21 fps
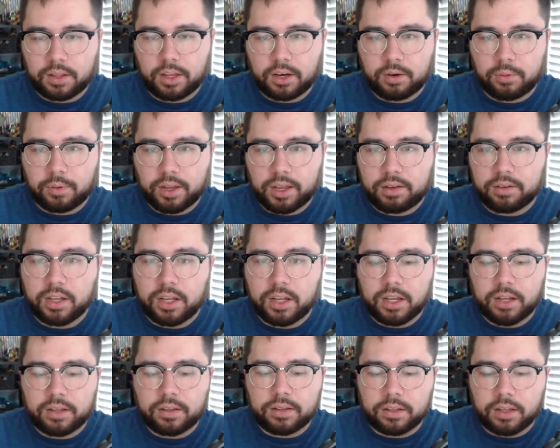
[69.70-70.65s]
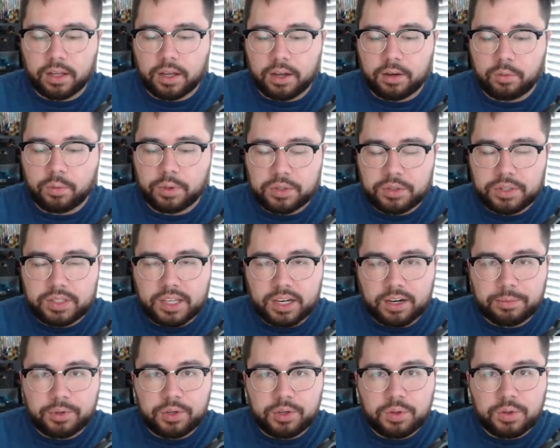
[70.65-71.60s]
And there we have it. When you
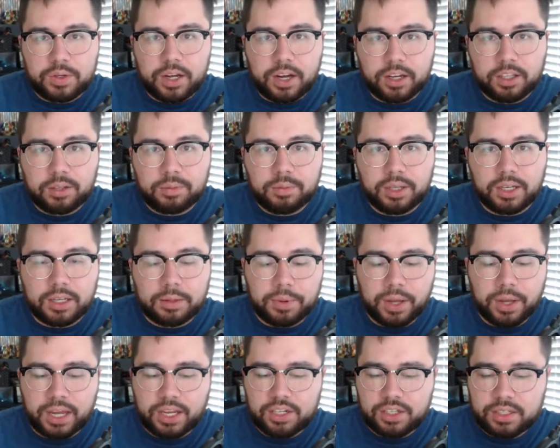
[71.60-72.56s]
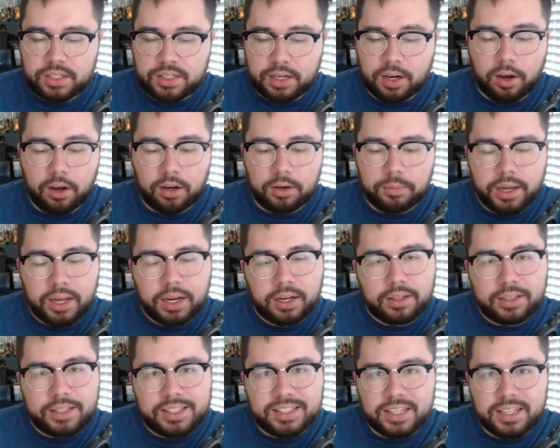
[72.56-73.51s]
set up a new document in Pages, it
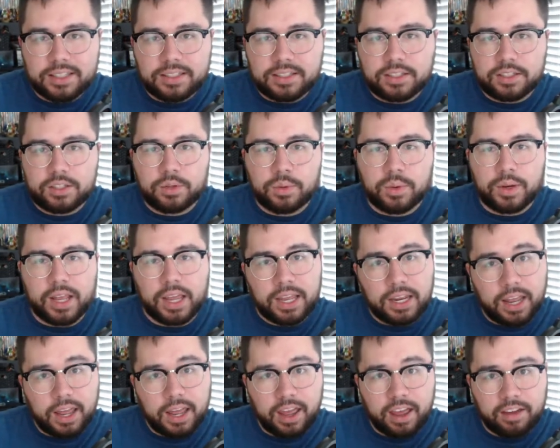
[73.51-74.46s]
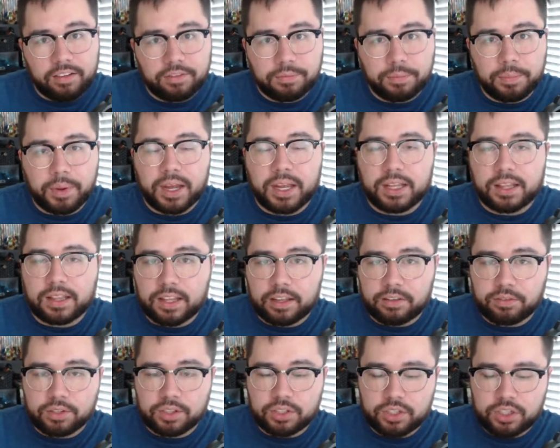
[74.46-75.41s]
automatically sets it to an 8.5 by
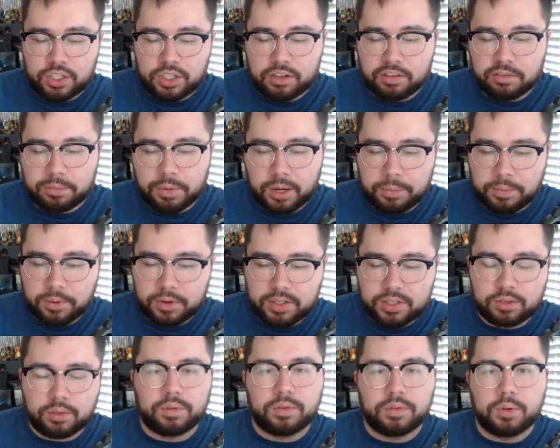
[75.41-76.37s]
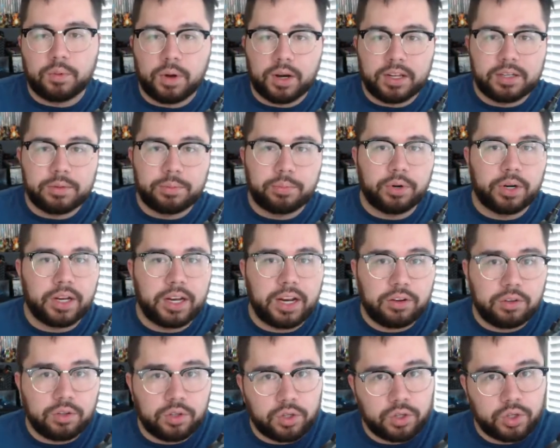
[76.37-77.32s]
11 sheet of paper. So if you wanted to print
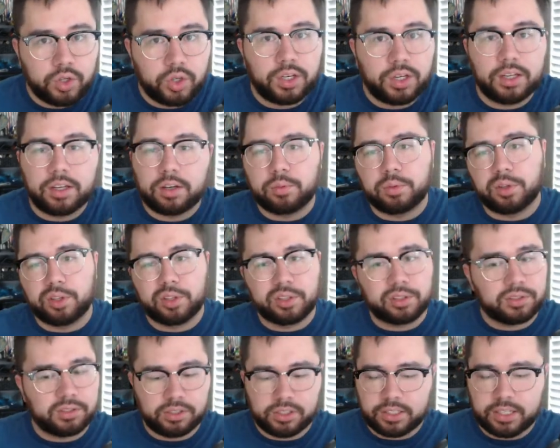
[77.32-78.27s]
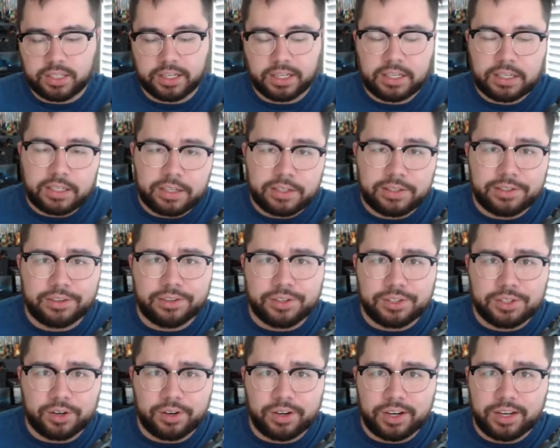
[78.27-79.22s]
it out, you could, and it would look just like it does on
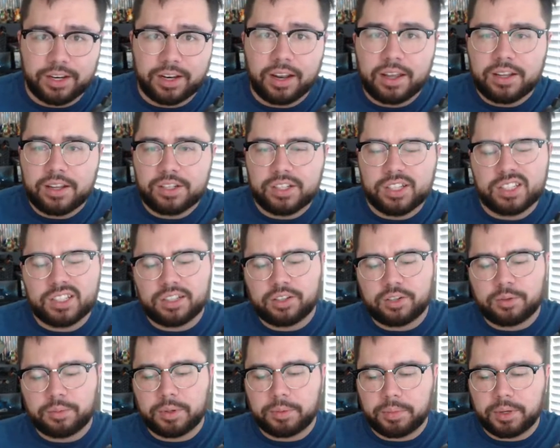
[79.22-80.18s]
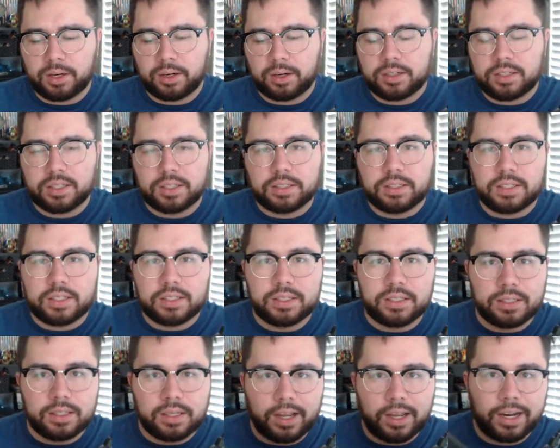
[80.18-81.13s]
the screen. Just a little bit bigger since
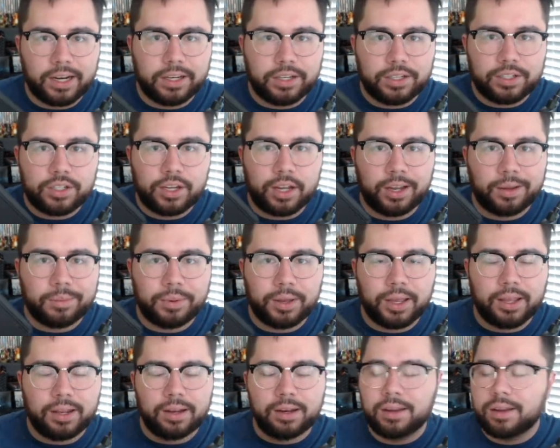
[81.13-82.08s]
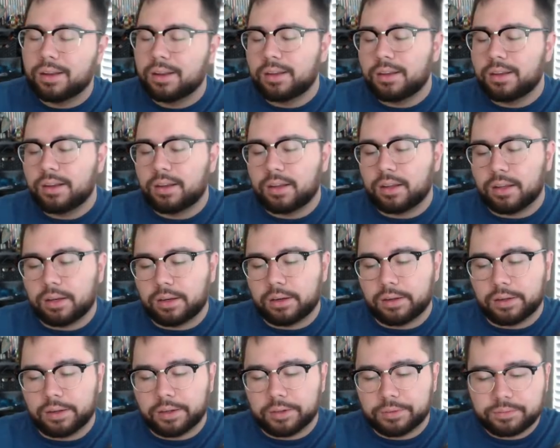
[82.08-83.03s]
this is a 9-inch iPad
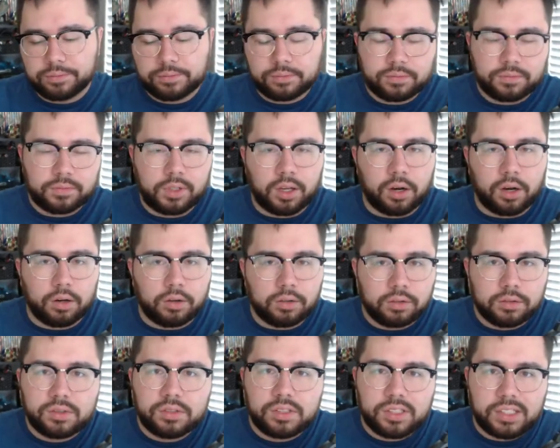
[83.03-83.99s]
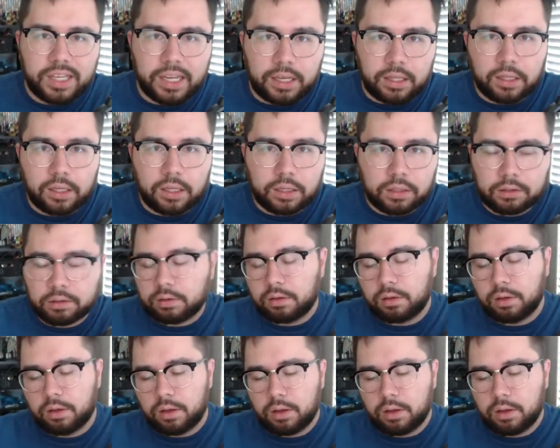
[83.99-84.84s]
and, you know, scaling.